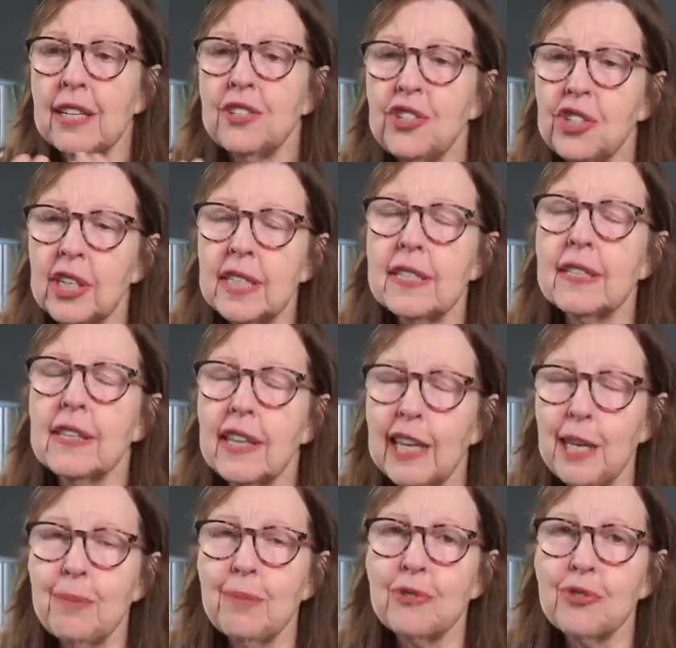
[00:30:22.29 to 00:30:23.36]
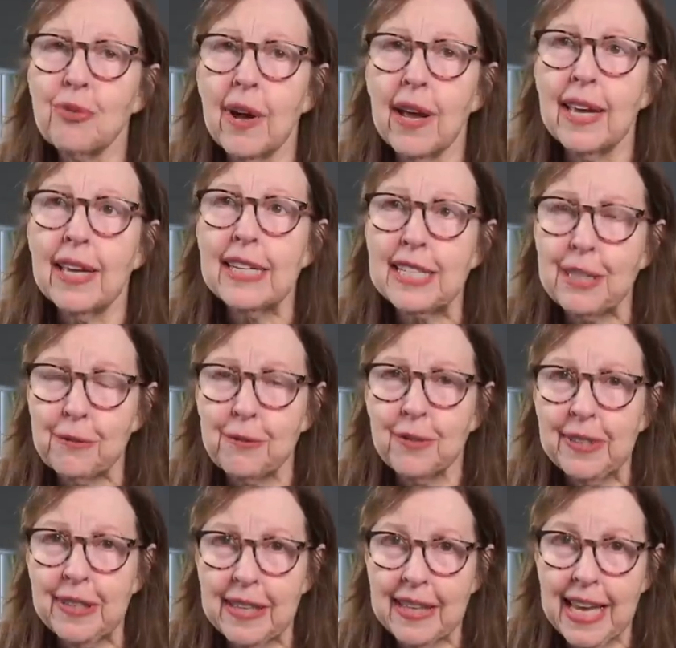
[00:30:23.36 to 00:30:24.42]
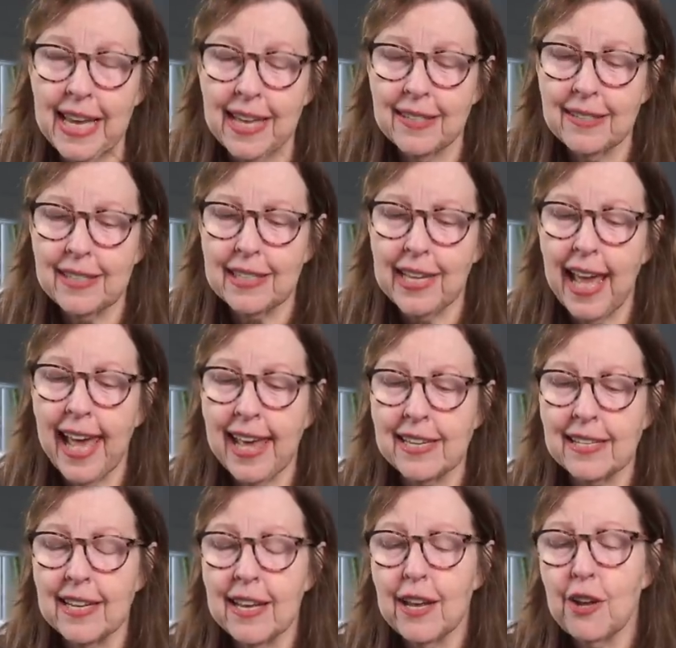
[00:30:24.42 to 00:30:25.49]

Just keep trying different things, and